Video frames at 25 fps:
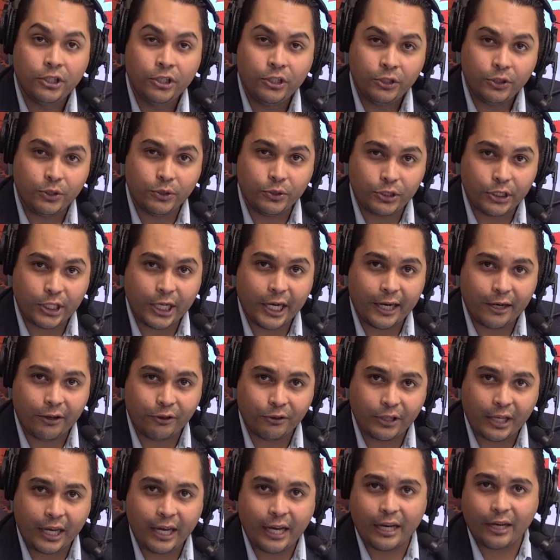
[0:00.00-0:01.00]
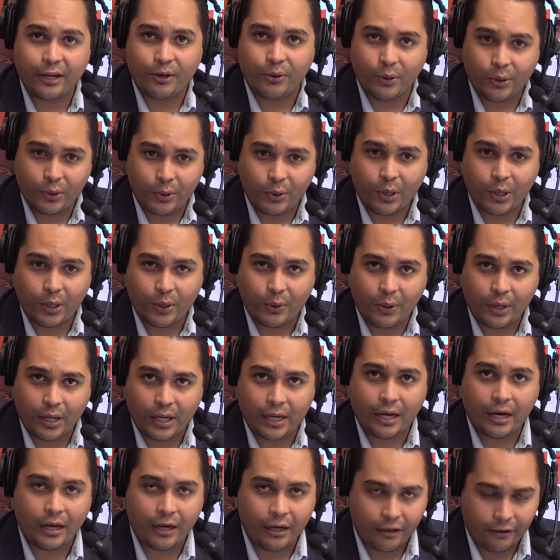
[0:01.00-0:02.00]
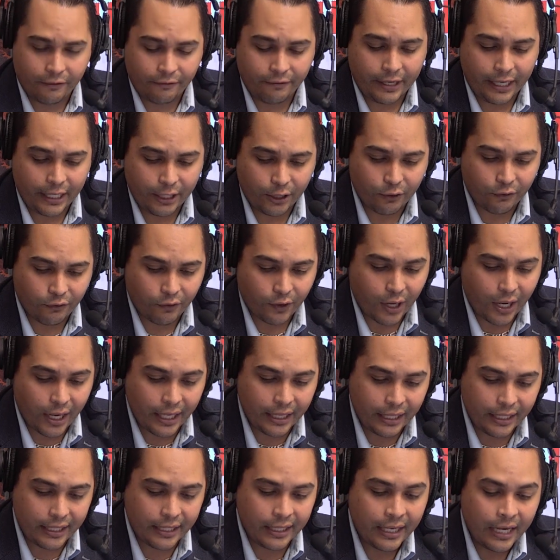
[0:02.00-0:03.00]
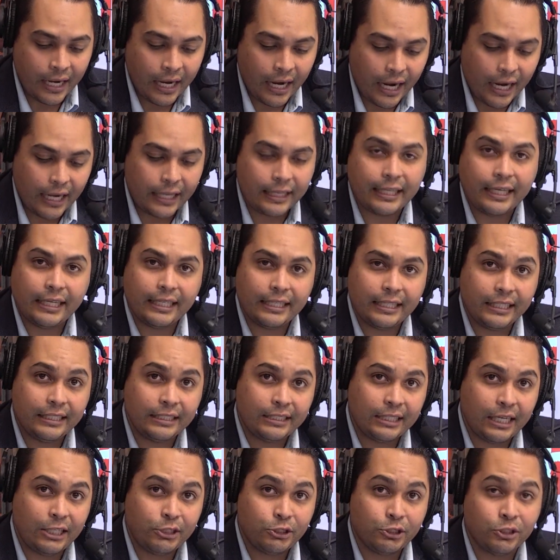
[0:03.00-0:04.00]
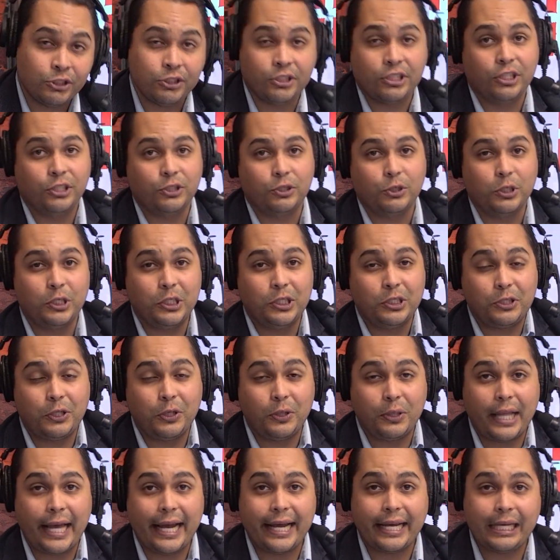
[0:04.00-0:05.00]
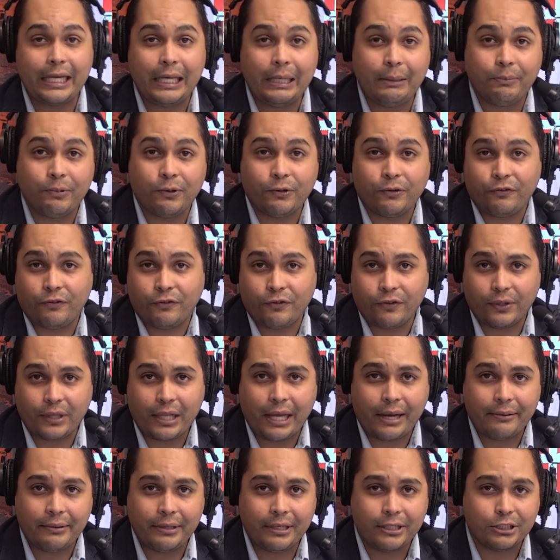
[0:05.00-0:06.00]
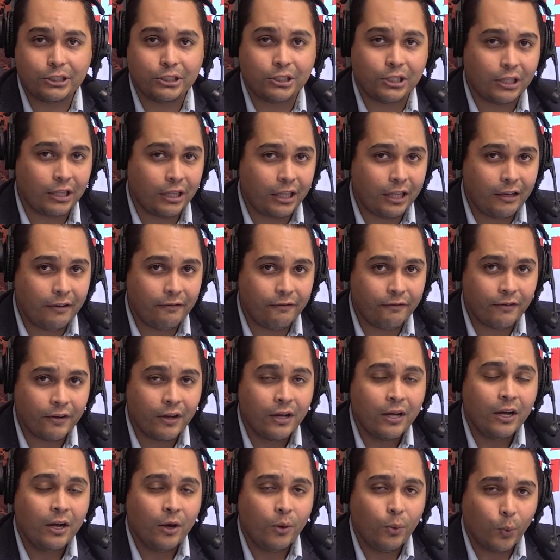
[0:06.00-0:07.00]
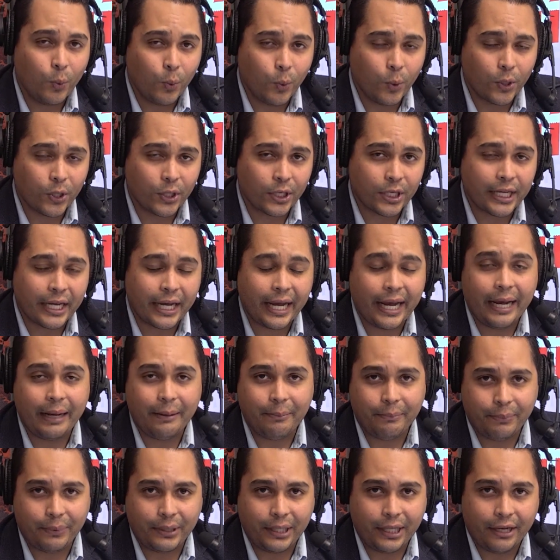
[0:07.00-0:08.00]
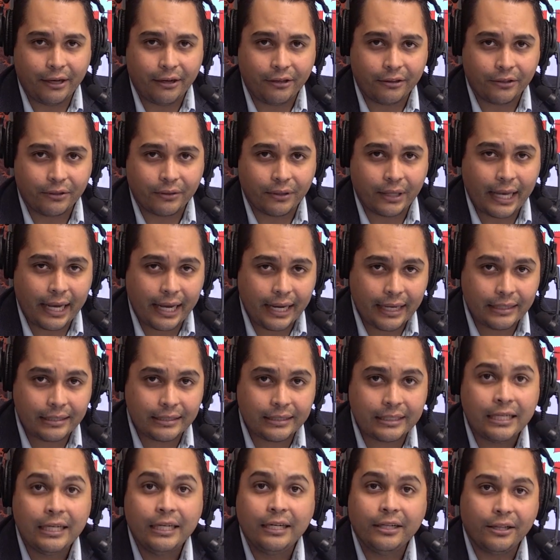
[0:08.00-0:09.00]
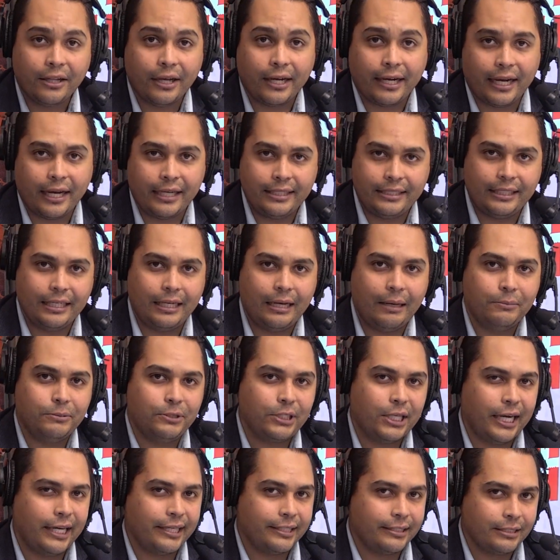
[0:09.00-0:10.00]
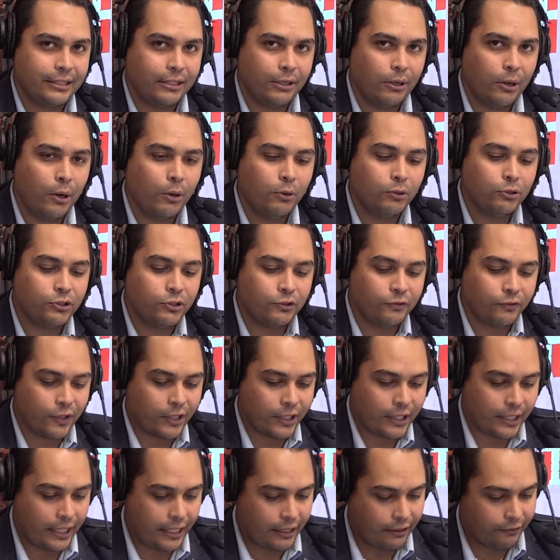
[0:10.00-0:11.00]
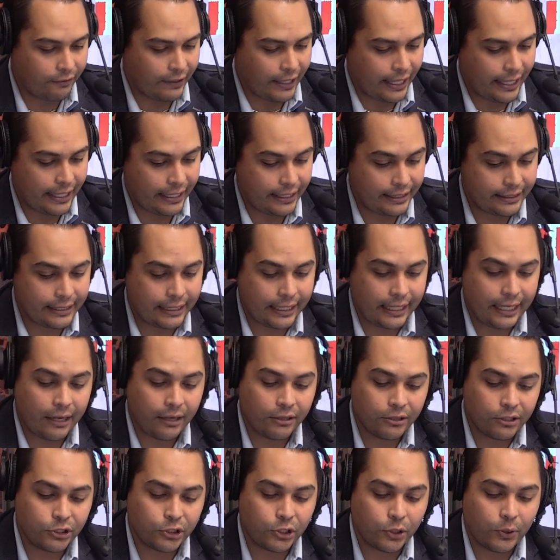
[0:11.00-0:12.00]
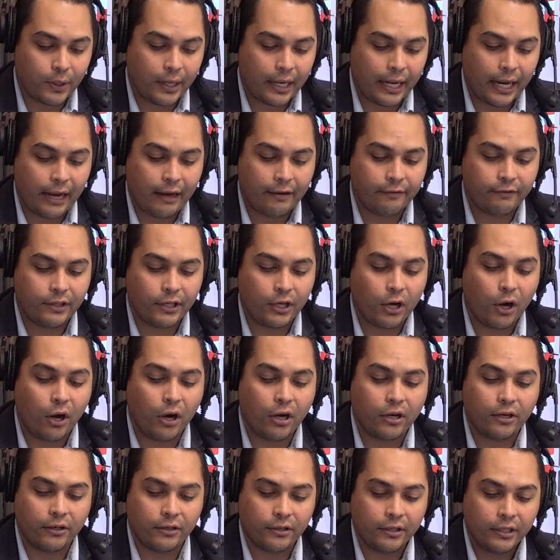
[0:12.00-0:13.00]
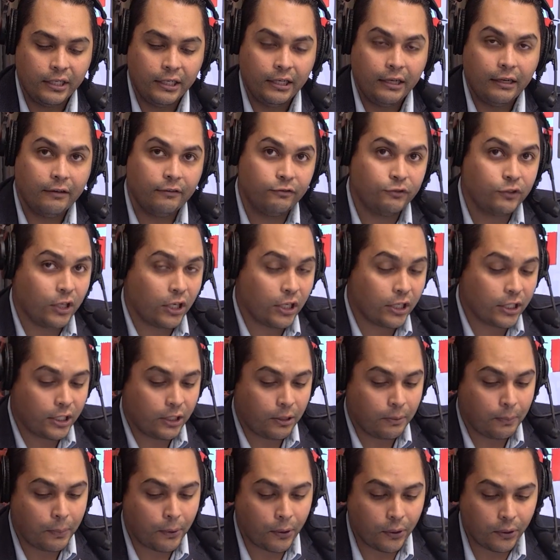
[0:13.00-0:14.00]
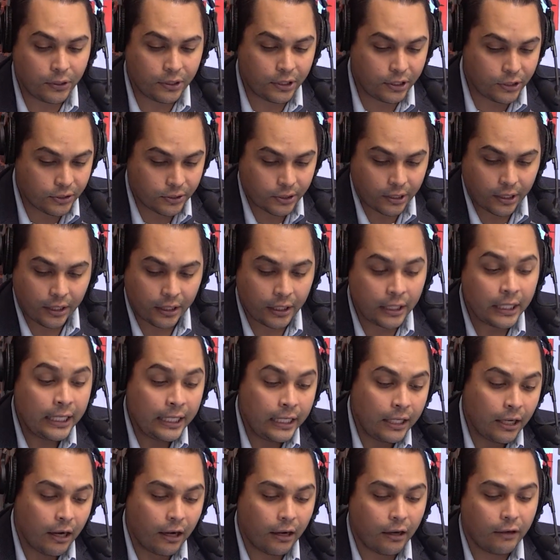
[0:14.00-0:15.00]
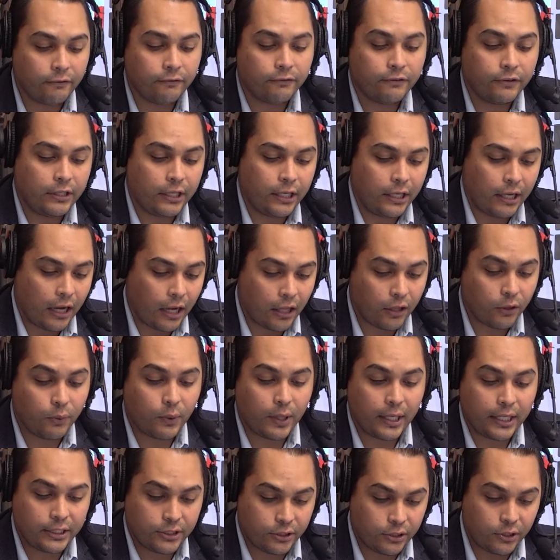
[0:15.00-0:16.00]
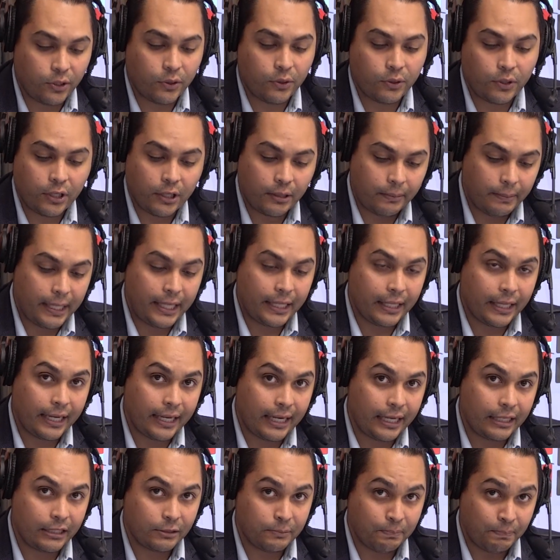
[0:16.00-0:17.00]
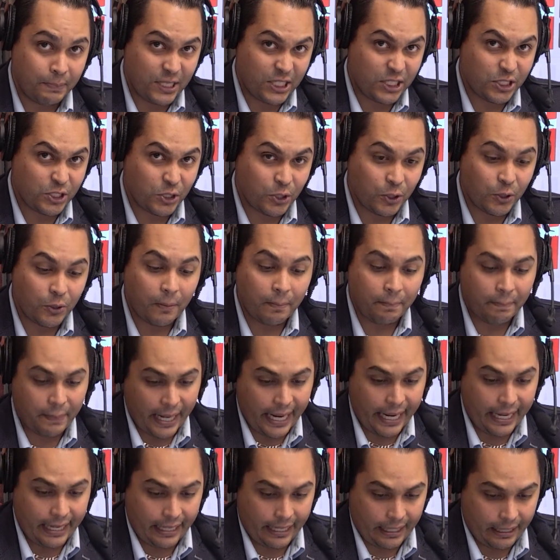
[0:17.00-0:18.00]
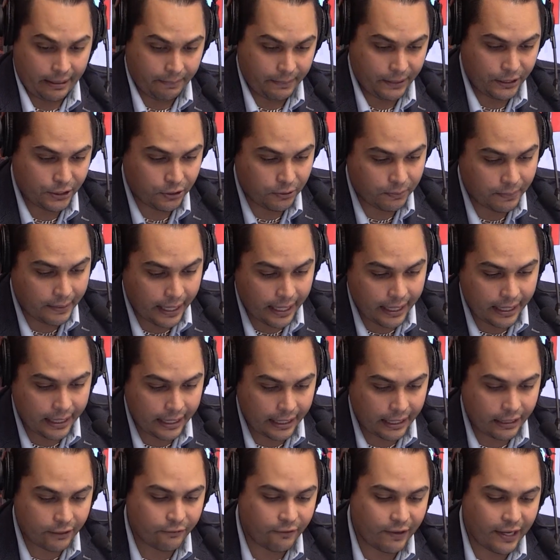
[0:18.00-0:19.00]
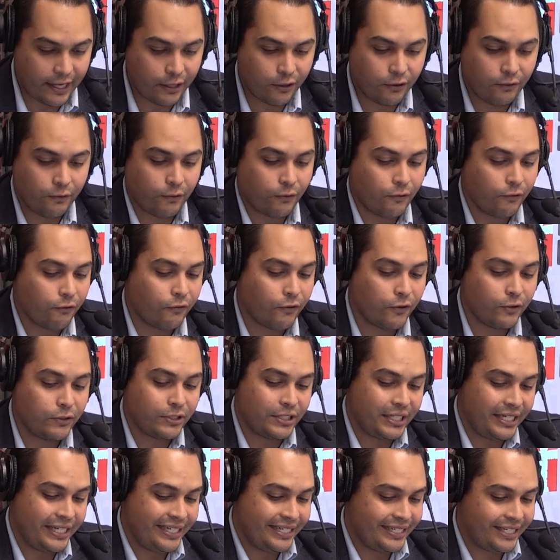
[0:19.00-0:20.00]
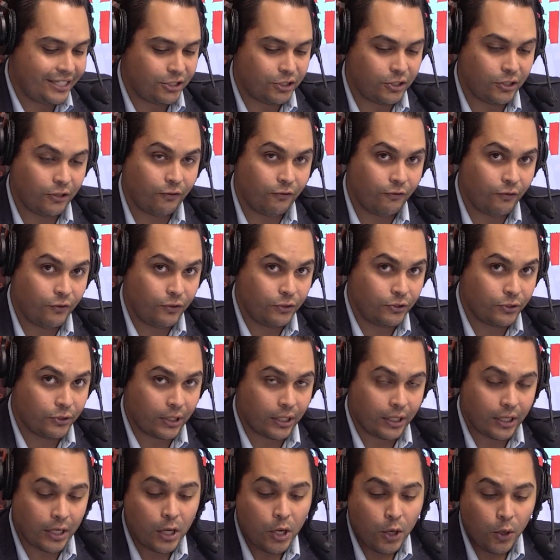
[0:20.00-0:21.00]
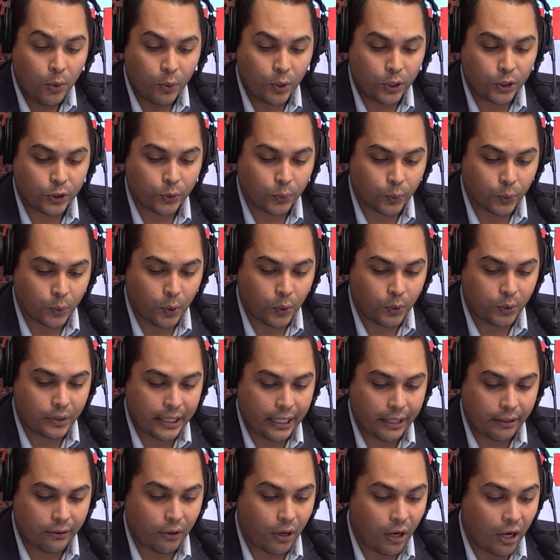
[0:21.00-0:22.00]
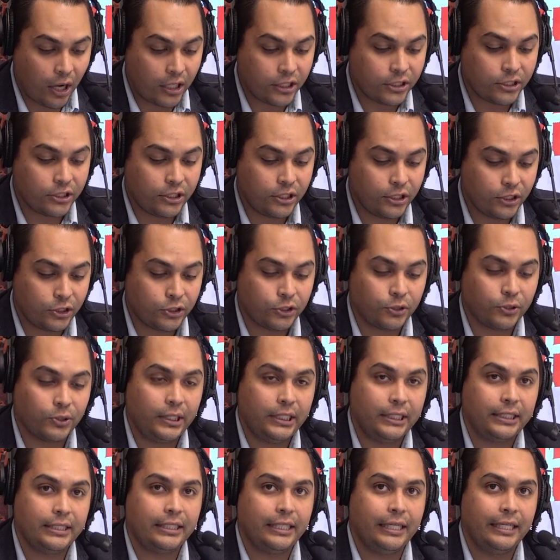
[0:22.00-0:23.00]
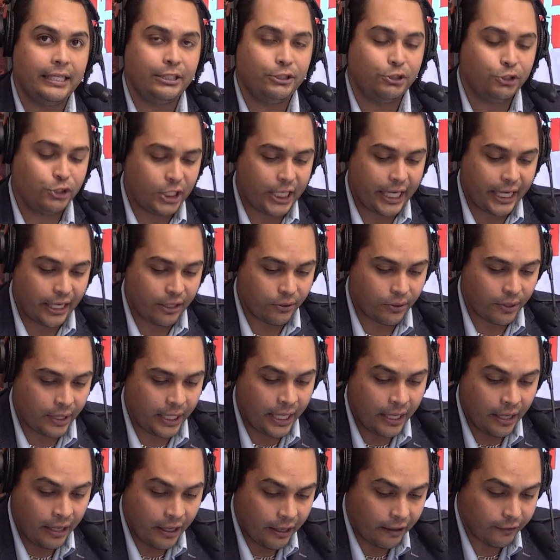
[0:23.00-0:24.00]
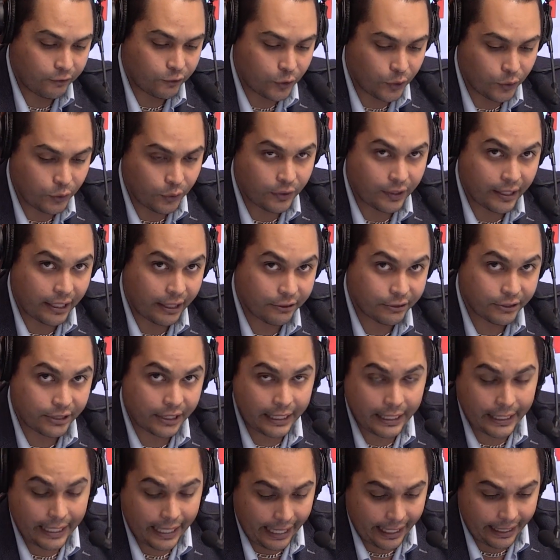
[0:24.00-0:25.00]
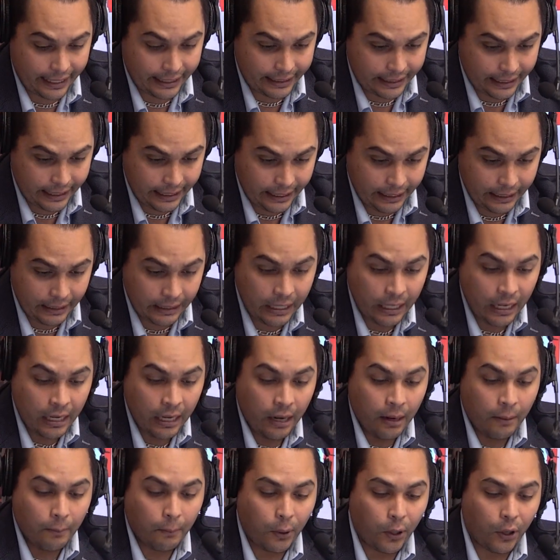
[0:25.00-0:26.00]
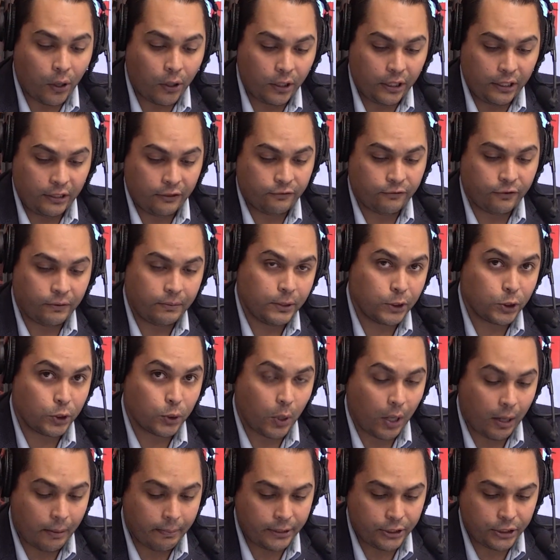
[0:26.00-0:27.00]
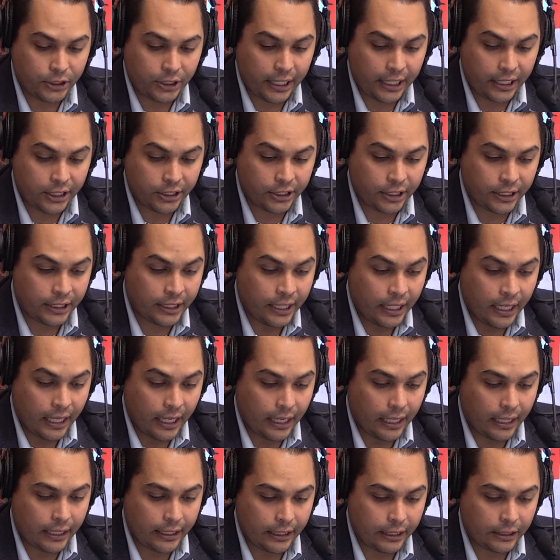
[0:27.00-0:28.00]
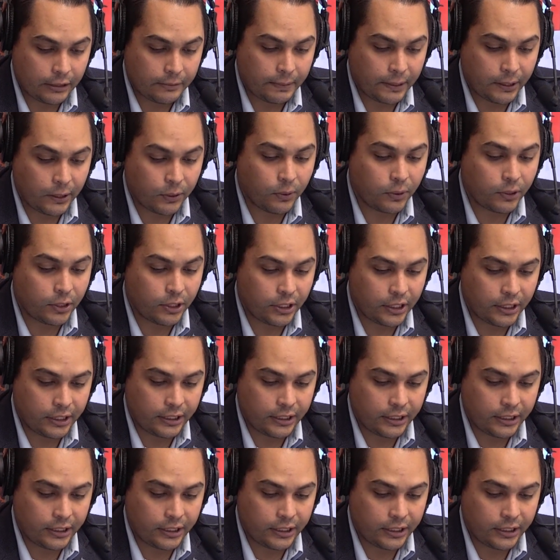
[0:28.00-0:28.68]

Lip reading: New Channel, and Kwakwaka'wakw on Vancouver Island. I thank these nations and traditional land keepers for allowing us to live, work, and play on their lands. Like I said, I'm Tchadas Leo, host of Our Native Land, and today on the show I have the honor of talking to Paul Natrall, of the otherwise known on the mainland as Mr.Bannock. Mr.Bannock is Vancouver's first Indigenous food truck, which rolled out onto the streets in January of 2018. Paul is from the Squamish Nation. He has been quoted to